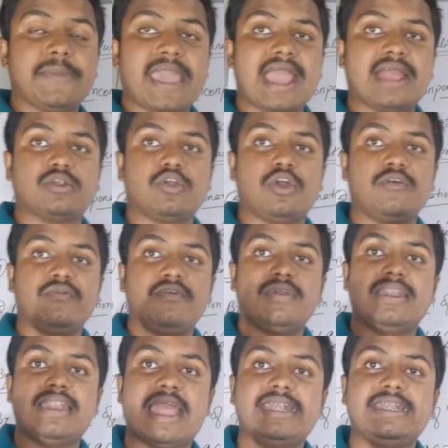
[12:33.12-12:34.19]
Act of
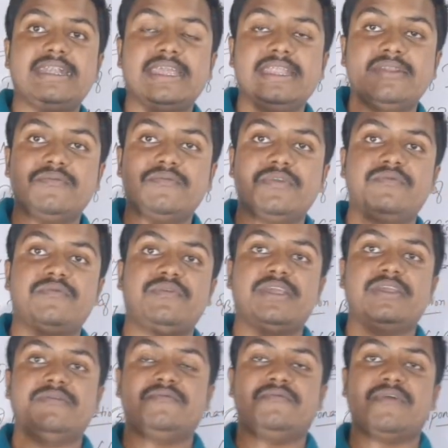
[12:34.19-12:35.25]
nineteen
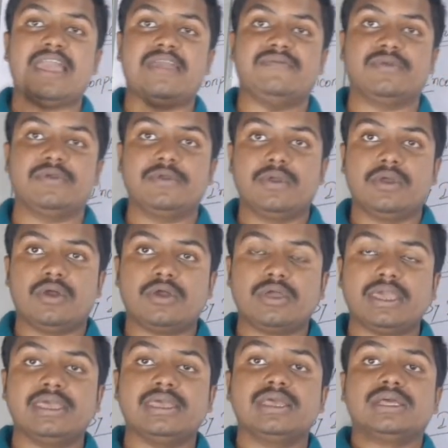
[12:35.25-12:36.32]
fifty-five.
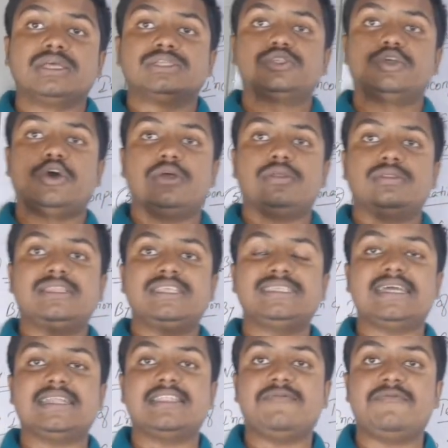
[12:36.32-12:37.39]
Okay, so
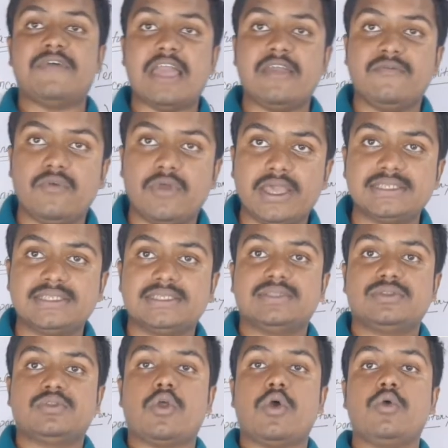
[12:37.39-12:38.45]
these are the five ways
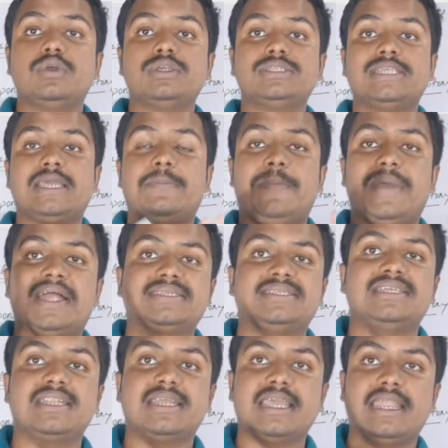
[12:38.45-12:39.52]
through which a
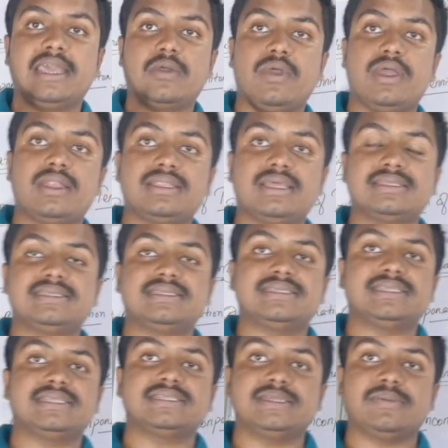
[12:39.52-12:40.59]
person can acquire the
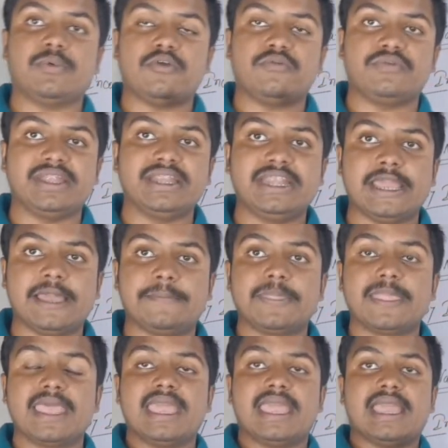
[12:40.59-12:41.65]
citizenship of India,
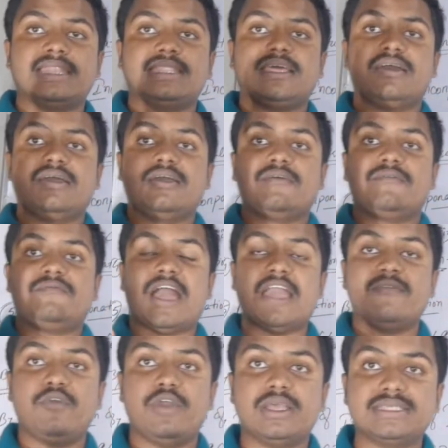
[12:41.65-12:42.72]
and the
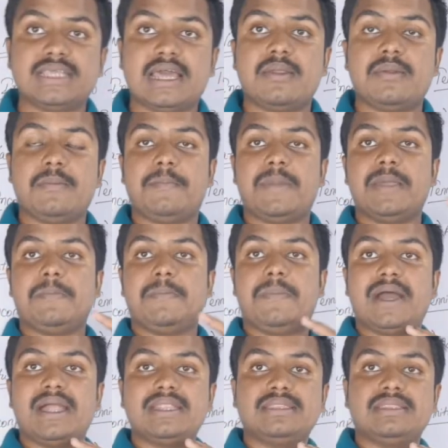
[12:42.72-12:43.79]
five ways are by
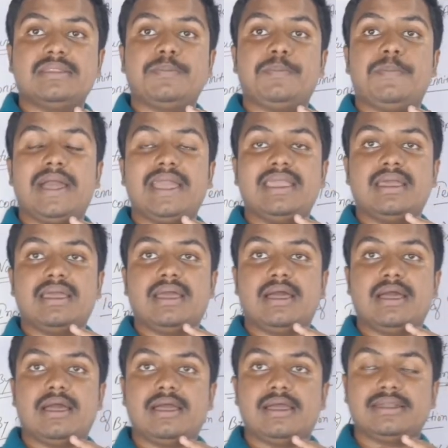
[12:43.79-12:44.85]
birth, by
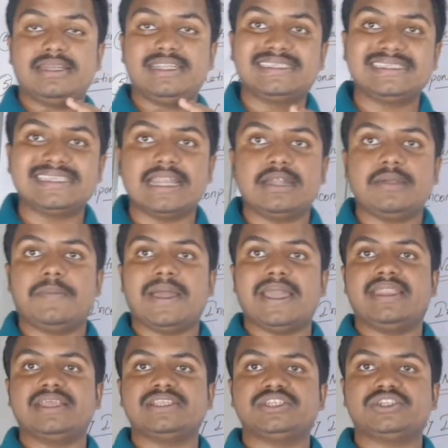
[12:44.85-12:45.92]
uh, descent, by
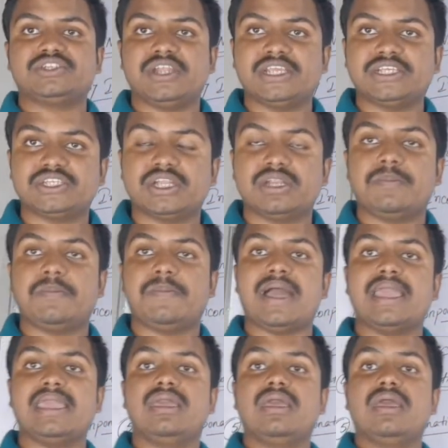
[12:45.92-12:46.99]
registration,
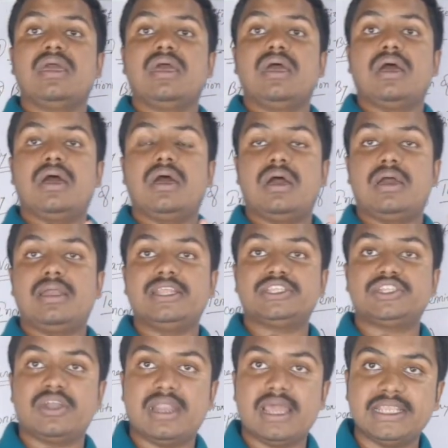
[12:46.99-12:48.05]
by uh,
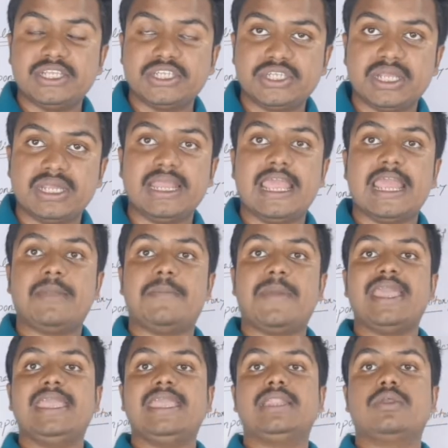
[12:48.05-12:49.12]
naturalization, and
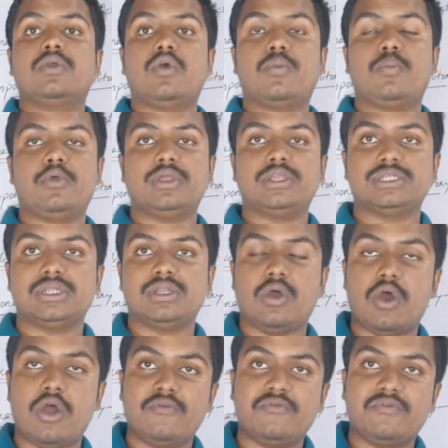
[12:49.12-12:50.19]
by incorporation
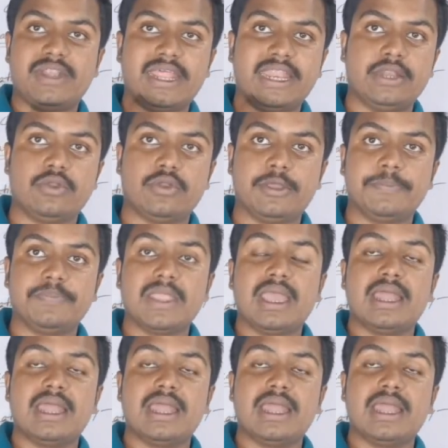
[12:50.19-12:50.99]
of territory.